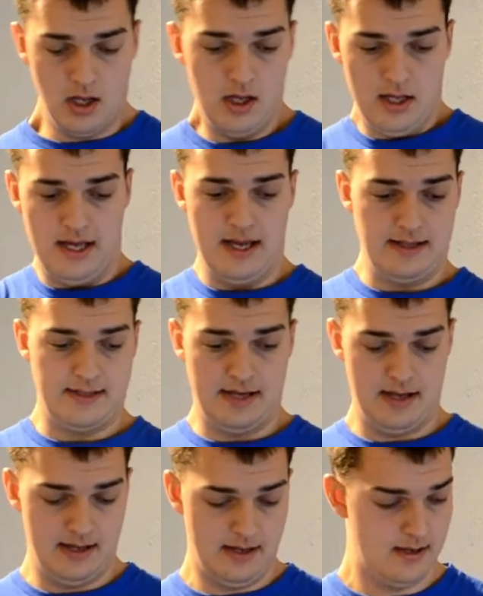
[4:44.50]
it
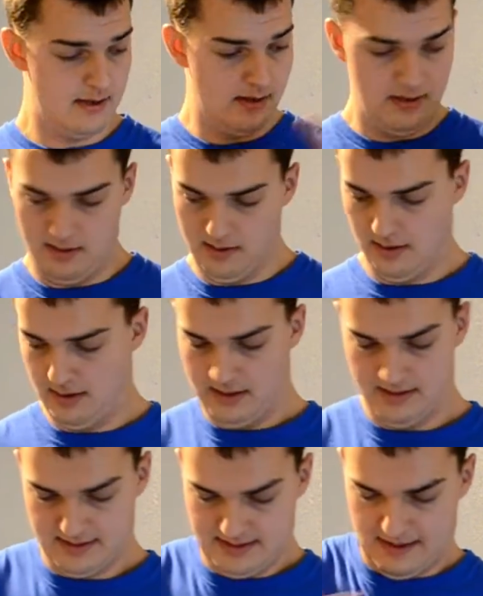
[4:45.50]

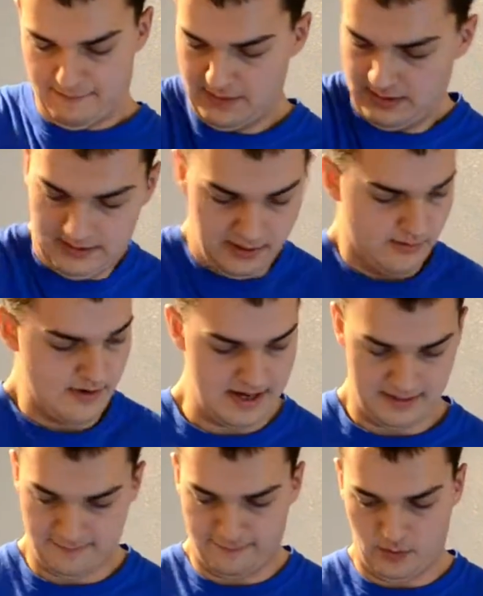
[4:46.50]
is definitely
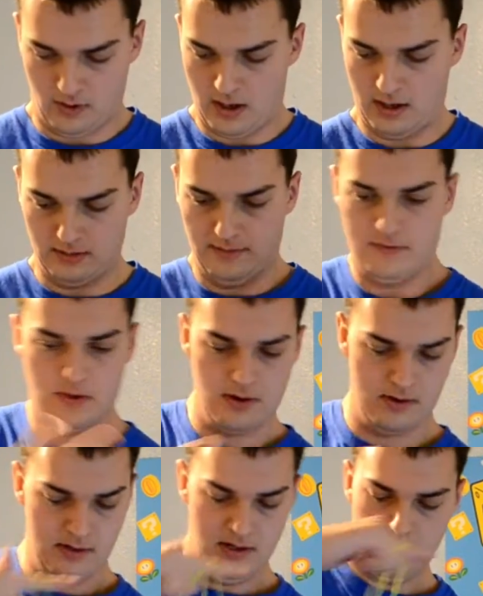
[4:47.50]
great for all of your